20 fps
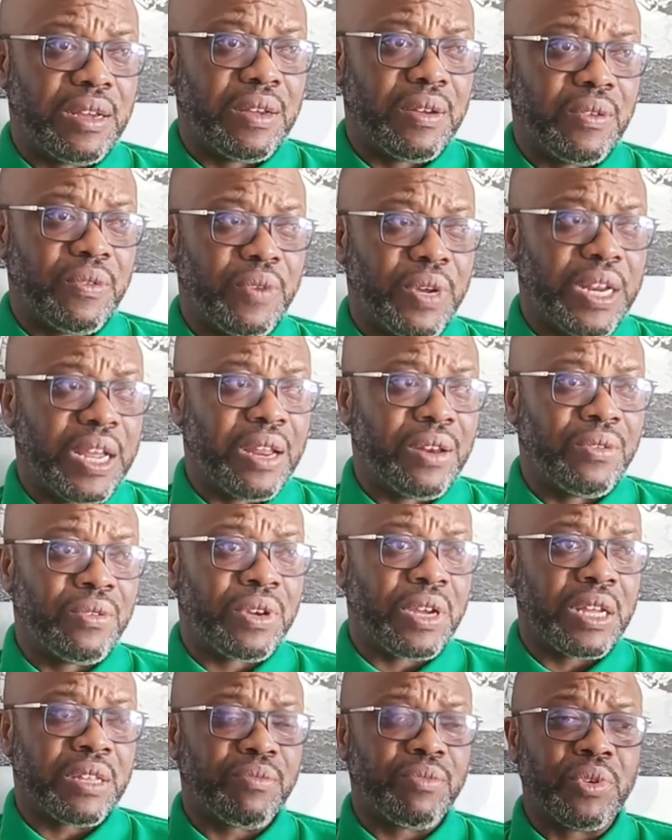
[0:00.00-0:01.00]
When I look
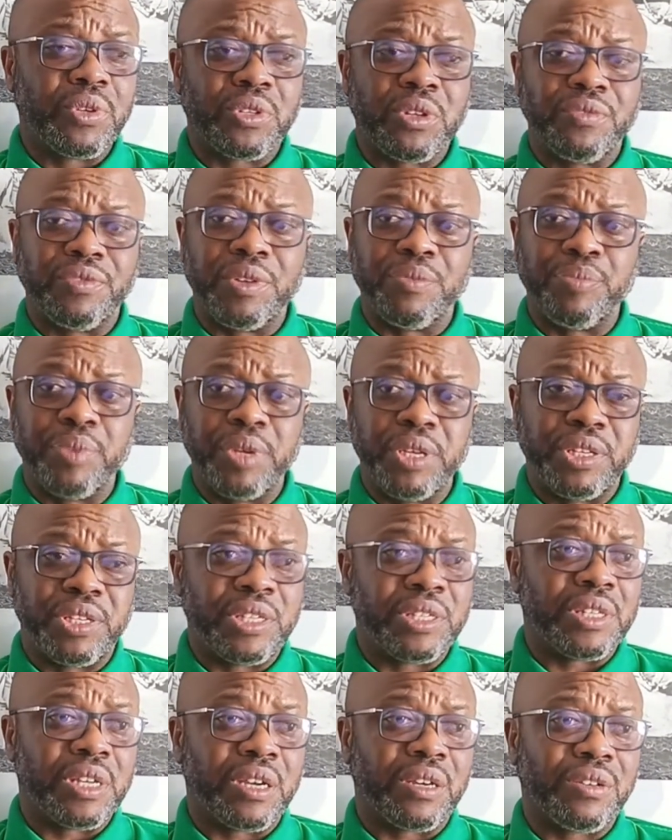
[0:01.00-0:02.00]
at most of the
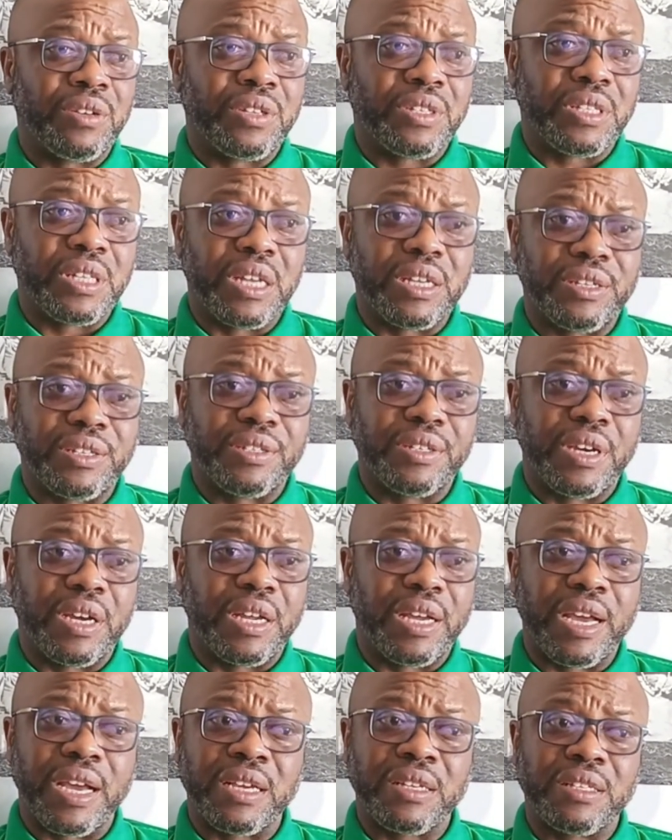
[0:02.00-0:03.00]
pitches across Nigeria,
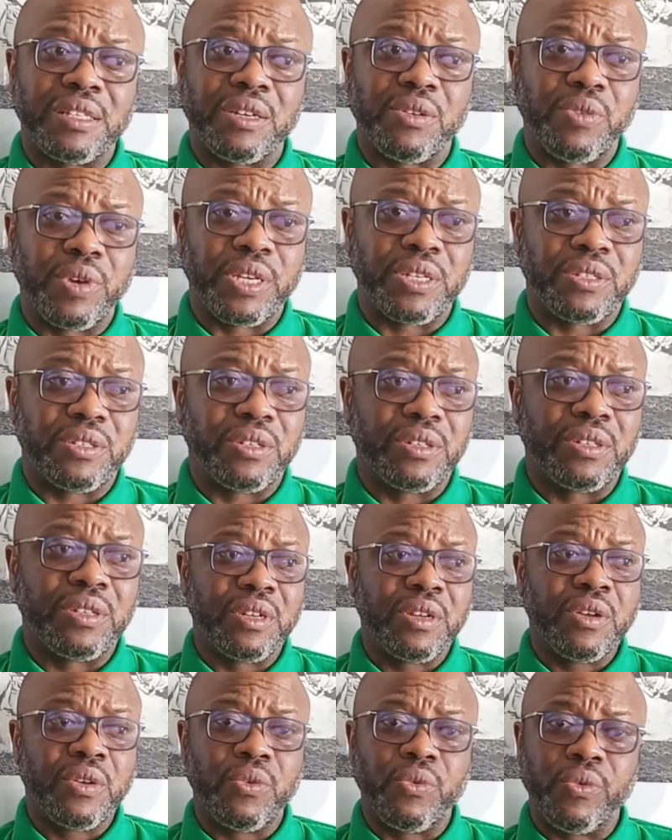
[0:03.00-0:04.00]
I ask the question,
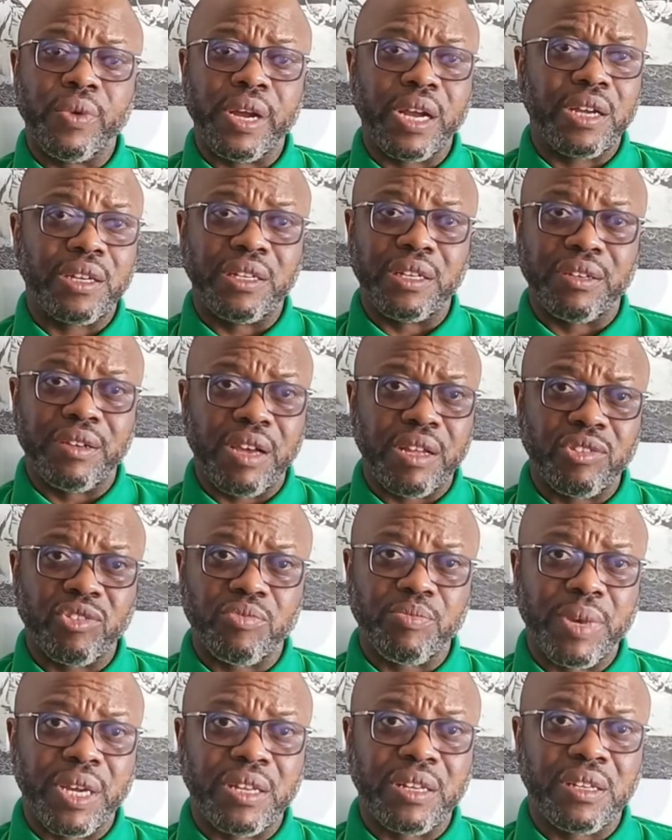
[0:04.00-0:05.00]
where are the
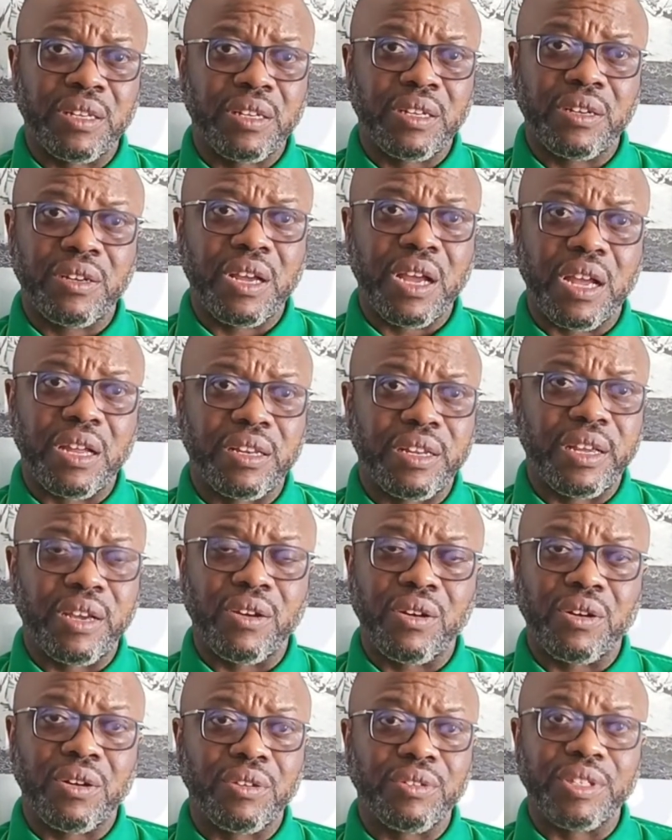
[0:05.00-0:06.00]
groundsmen? Are they
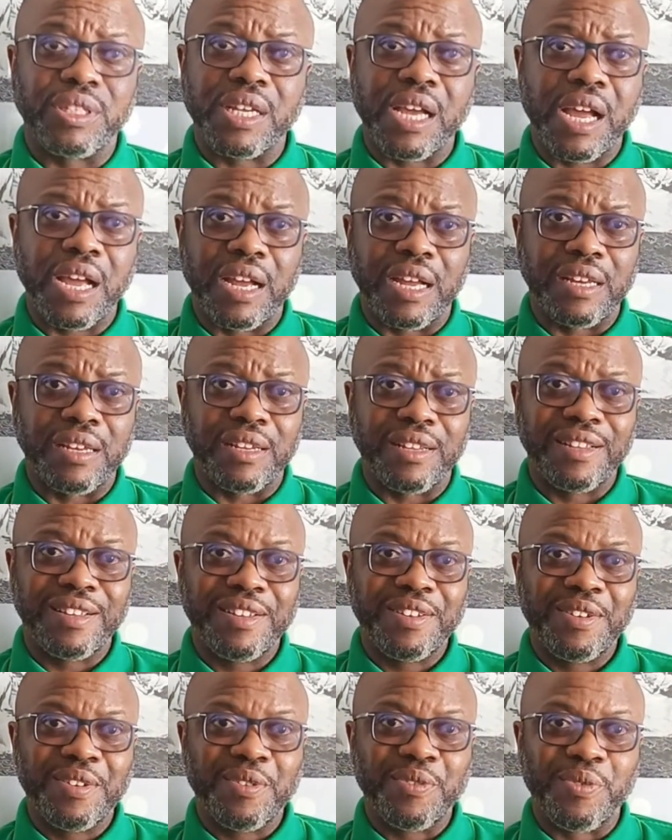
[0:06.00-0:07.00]
all retired?
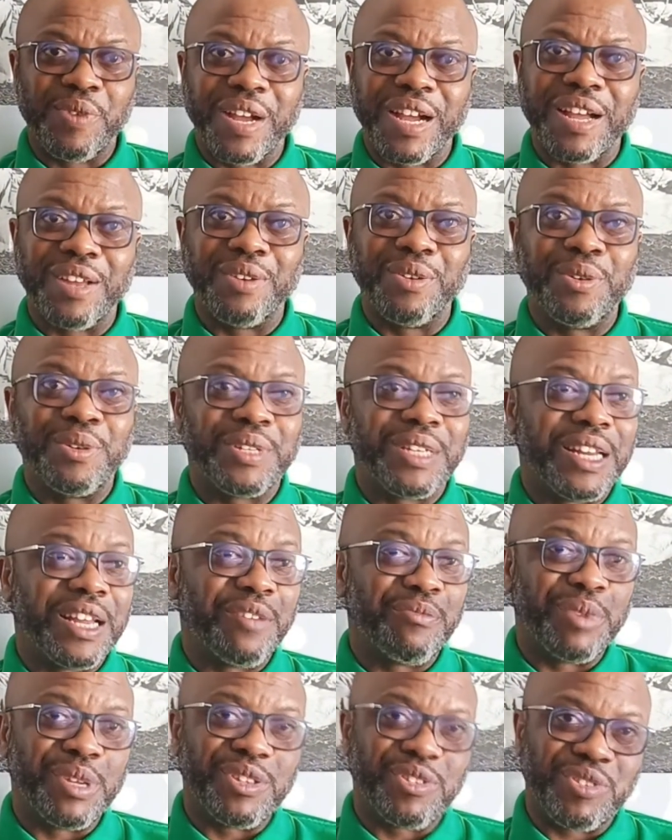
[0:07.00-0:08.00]
Where are those that have
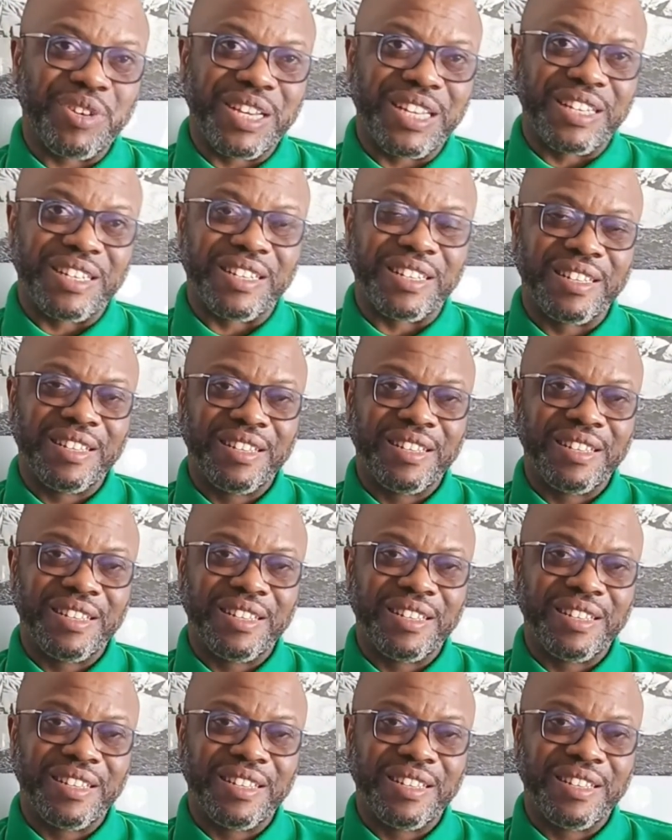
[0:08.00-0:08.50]
been trained?